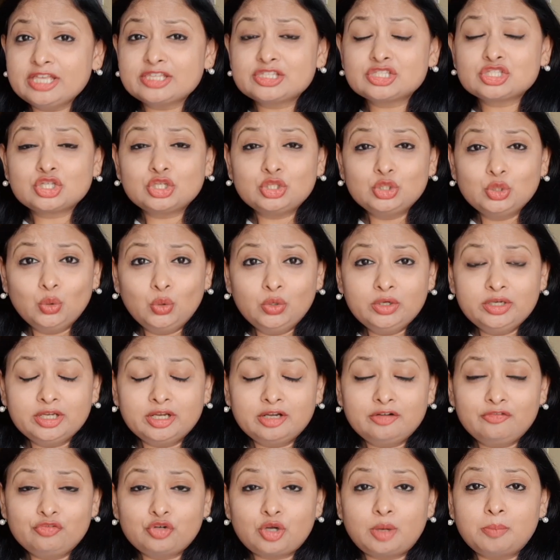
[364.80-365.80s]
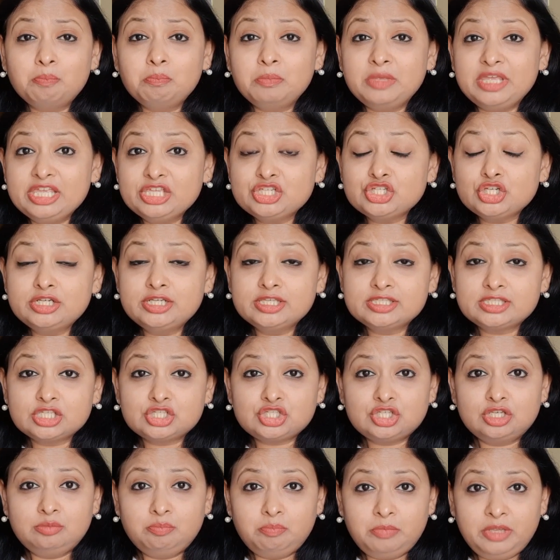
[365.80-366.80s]
excluded from major
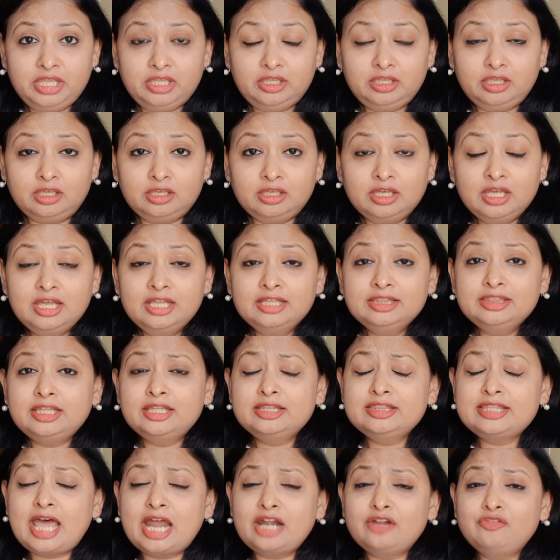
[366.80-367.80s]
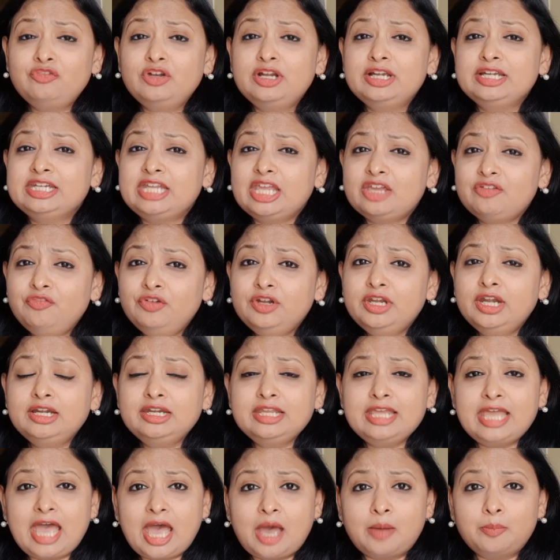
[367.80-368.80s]
decision making, then that will
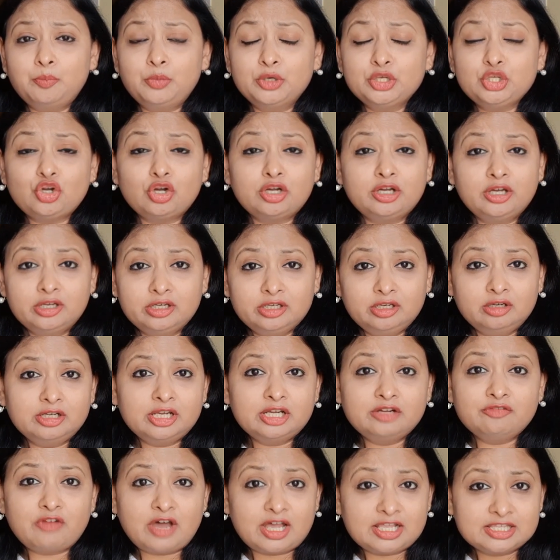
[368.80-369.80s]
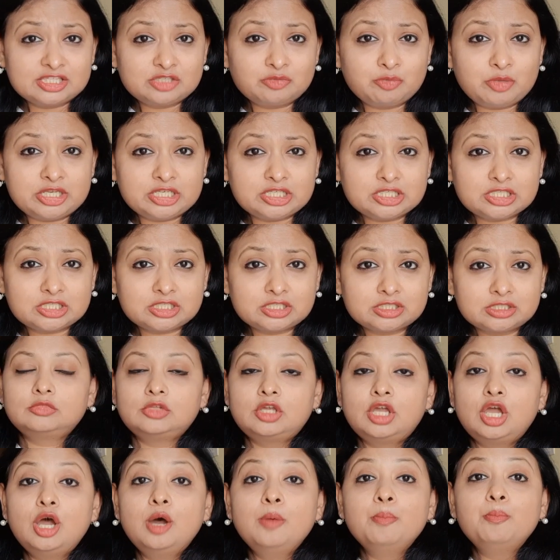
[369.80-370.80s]
definitely hamper your career advancement.
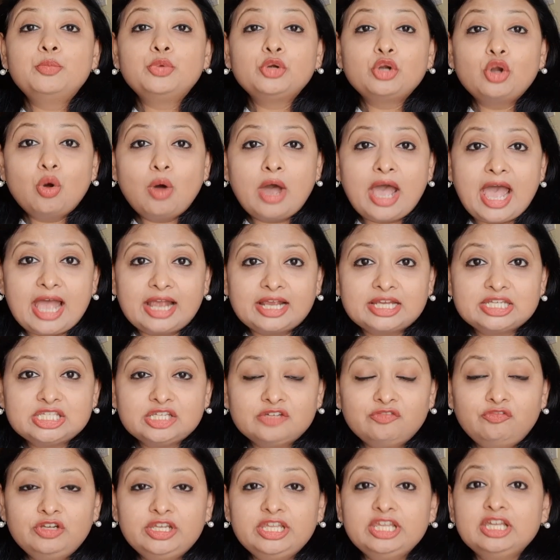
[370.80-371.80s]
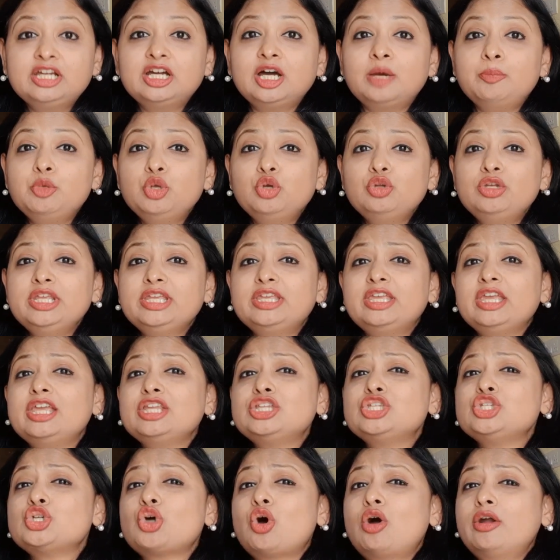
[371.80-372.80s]
Proactively
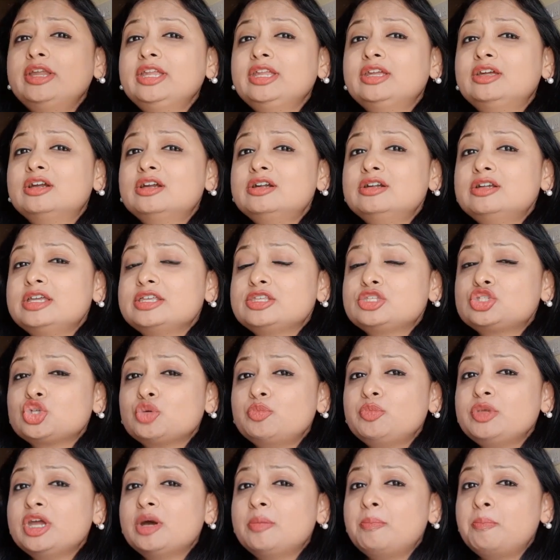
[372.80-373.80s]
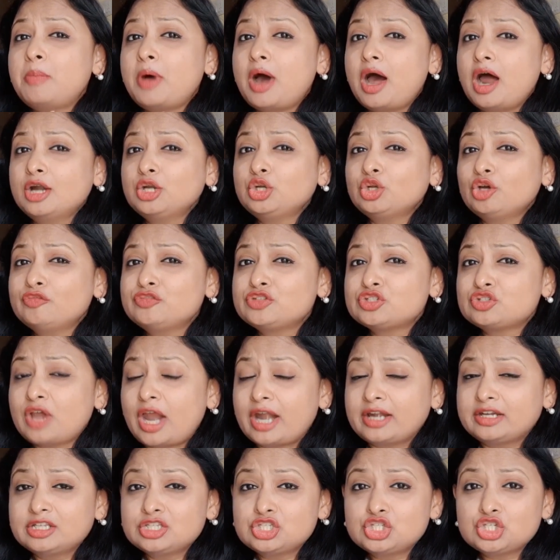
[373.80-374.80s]
communicate your eagerness to be a part of
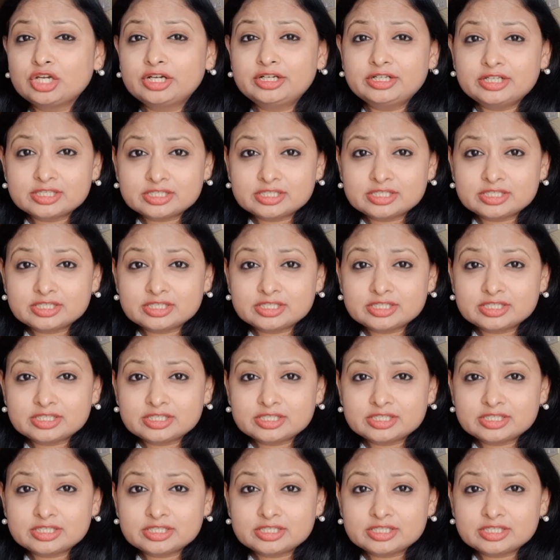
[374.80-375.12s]
strategic